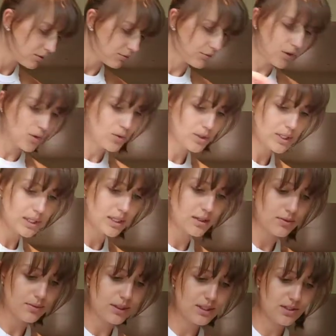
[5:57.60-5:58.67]
fold in the
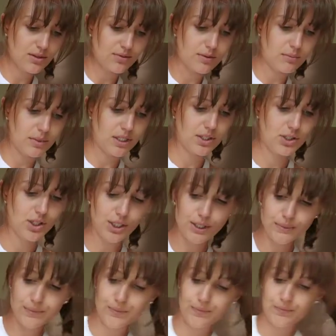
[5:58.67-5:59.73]
rest of the mixture,
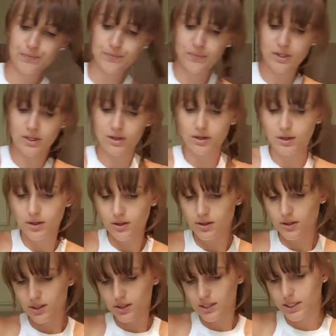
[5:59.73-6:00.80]

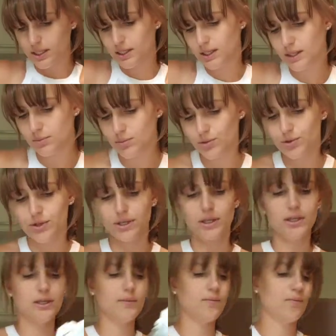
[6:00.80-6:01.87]
Italian
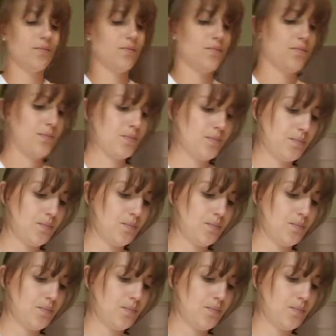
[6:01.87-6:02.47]
meringue to